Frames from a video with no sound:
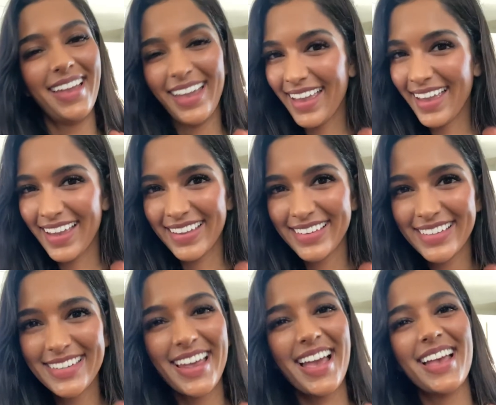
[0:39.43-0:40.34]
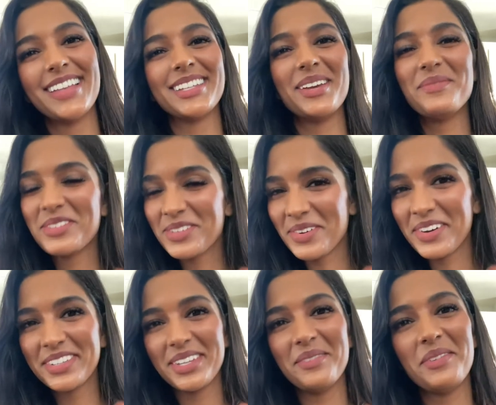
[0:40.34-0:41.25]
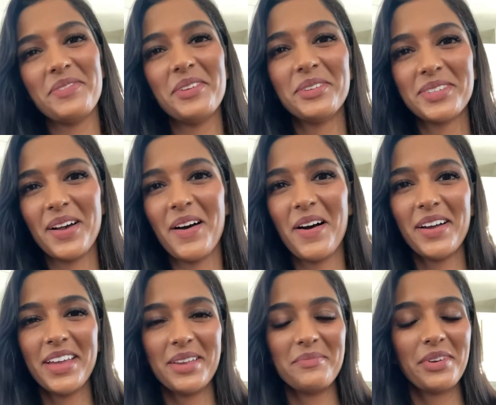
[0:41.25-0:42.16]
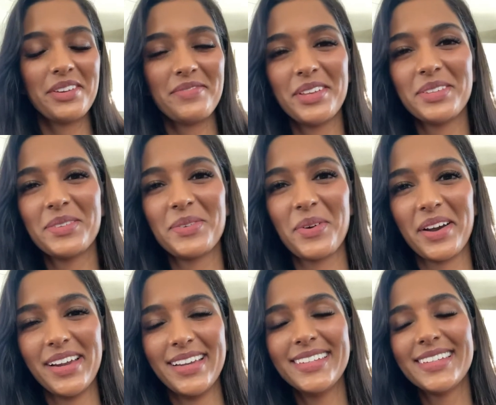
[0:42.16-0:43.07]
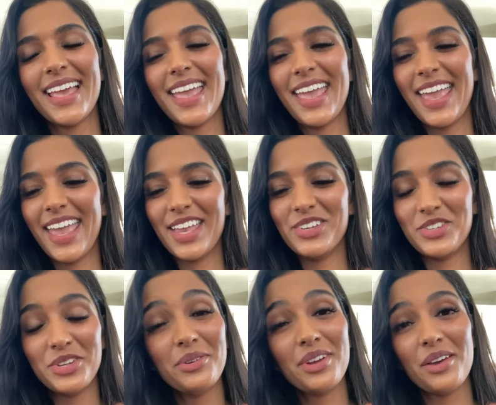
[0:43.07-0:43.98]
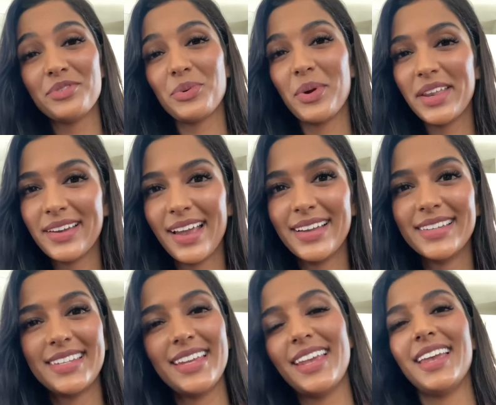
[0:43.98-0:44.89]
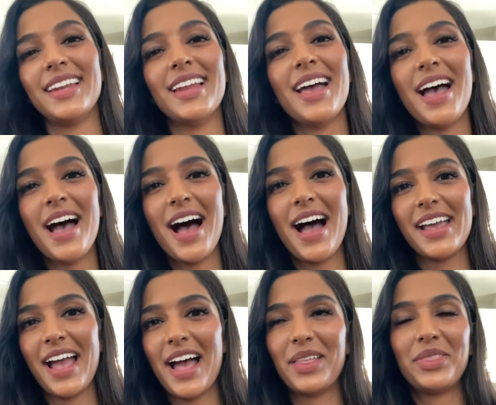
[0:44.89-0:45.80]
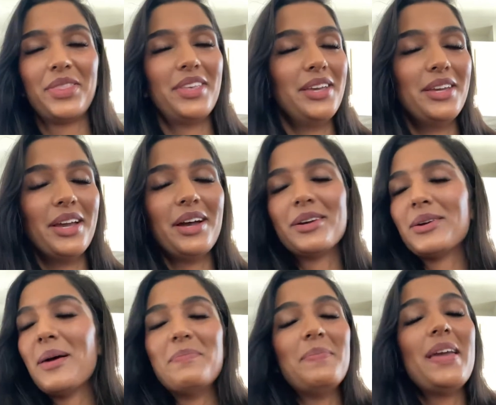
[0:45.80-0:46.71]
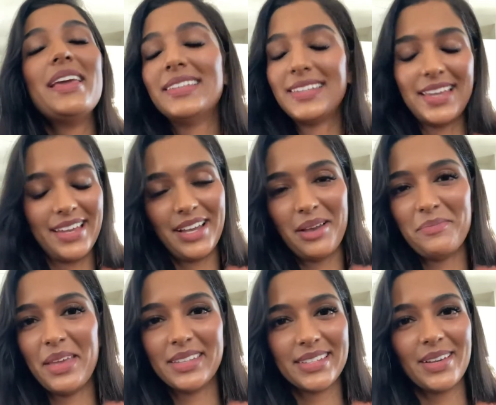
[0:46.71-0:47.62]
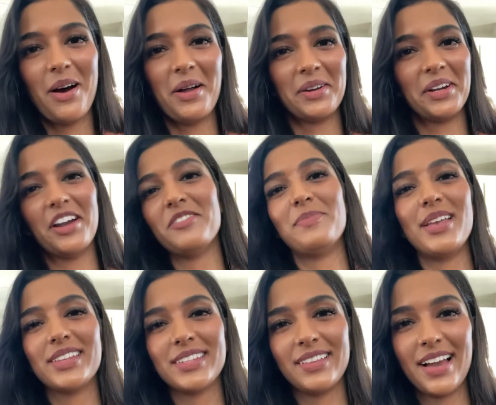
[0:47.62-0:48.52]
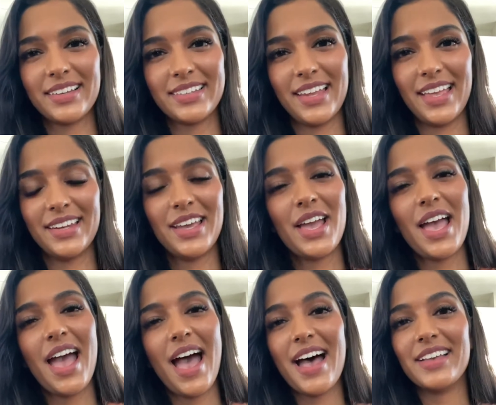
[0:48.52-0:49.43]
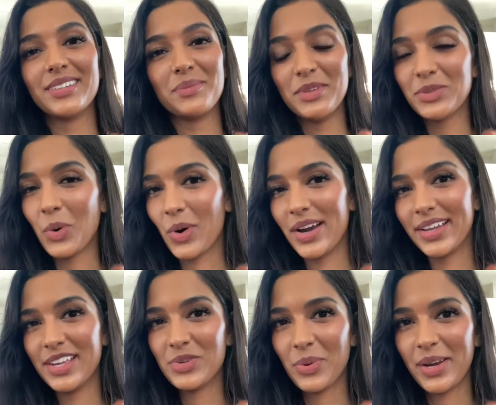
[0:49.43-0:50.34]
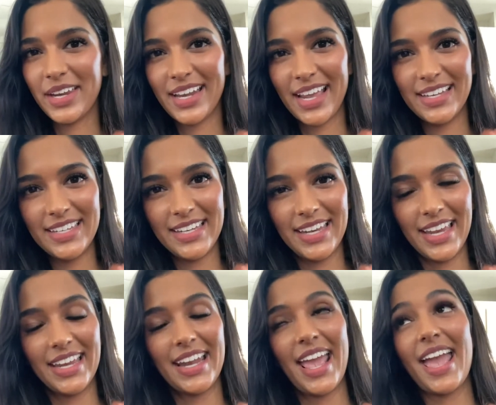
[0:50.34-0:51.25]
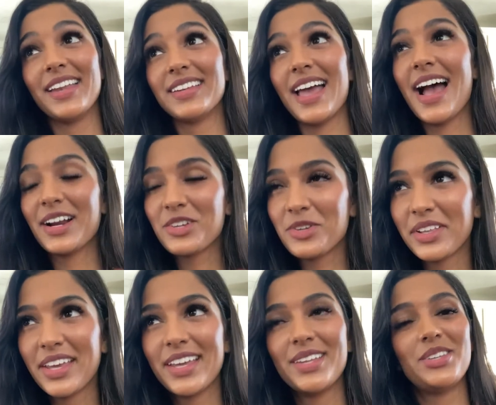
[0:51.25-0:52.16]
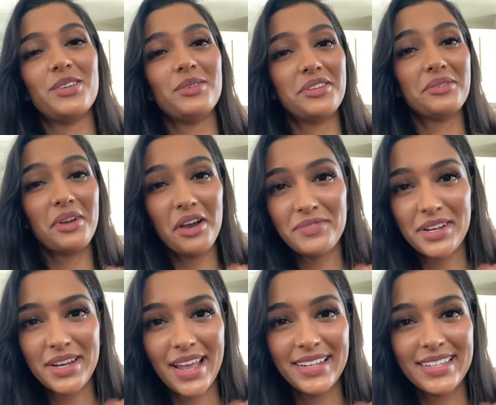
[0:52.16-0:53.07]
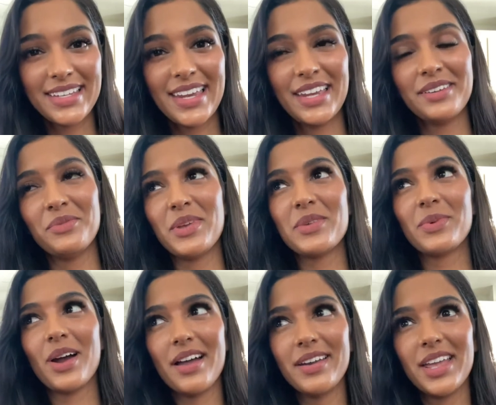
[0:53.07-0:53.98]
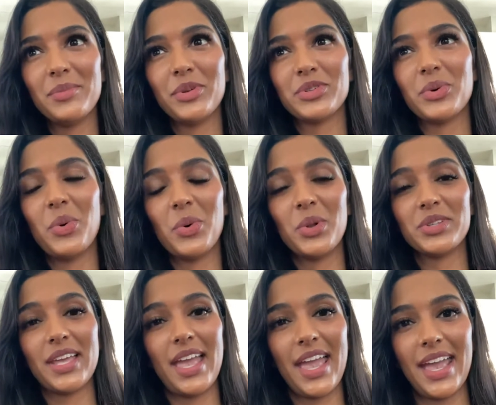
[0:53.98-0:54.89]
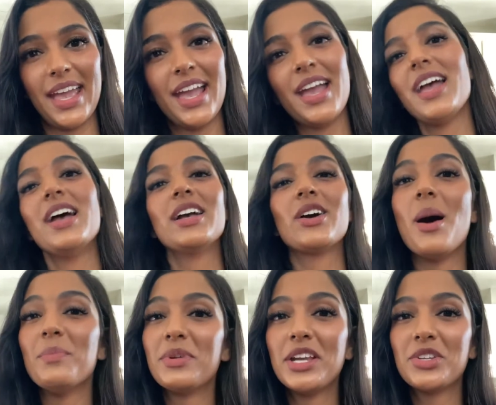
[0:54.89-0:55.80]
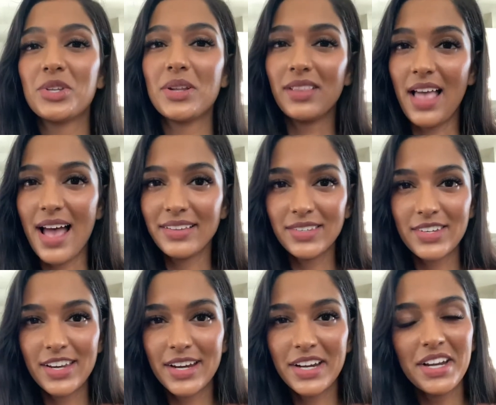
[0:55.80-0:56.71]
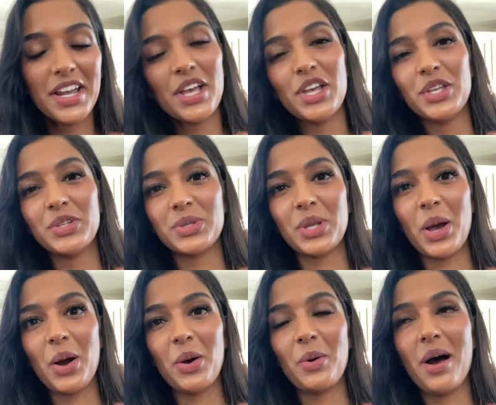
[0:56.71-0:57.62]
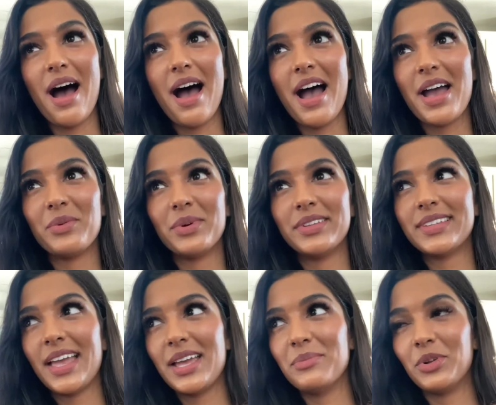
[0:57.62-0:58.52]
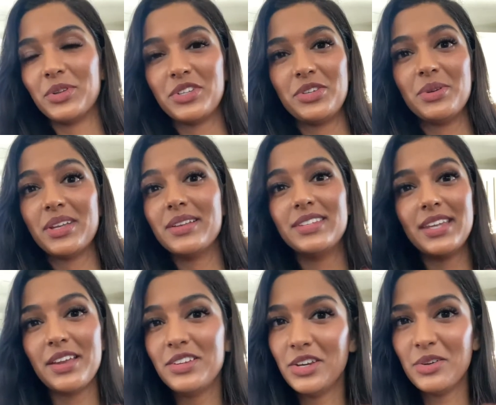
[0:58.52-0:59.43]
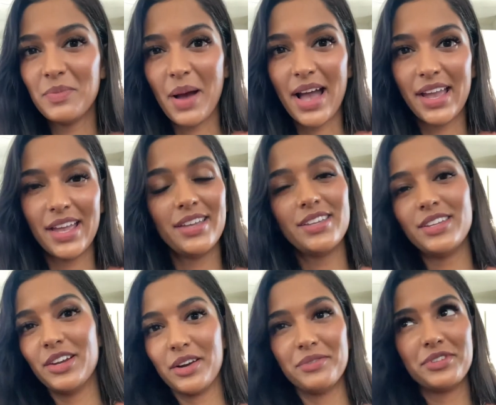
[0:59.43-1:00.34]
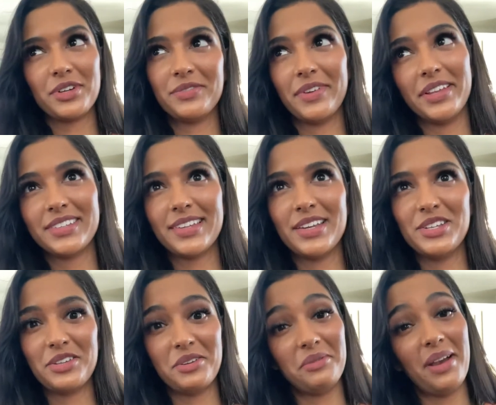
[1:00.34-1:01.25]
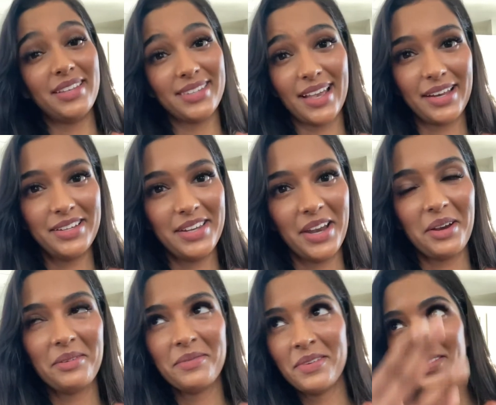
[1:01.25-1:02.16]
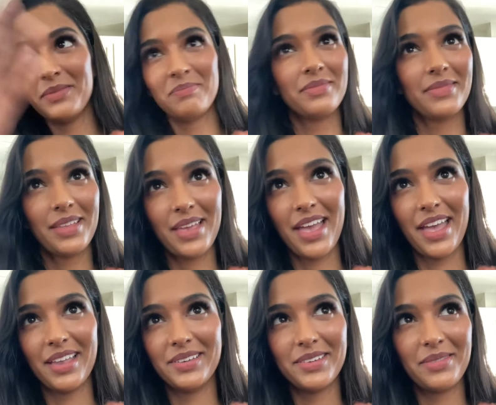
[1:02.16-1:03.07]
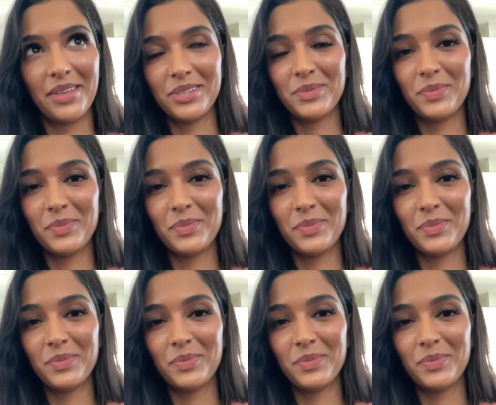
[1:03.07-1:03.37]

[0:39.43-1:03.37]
And as I'm sure some of you saw in previous stories, in June of 2019, I had the amazing, amazing honor of being selected as Miss Oregon 2019. And actually, due to COVID 19, we were unable to hold a competition last year. So I was able to continue my year of service into a second year and thus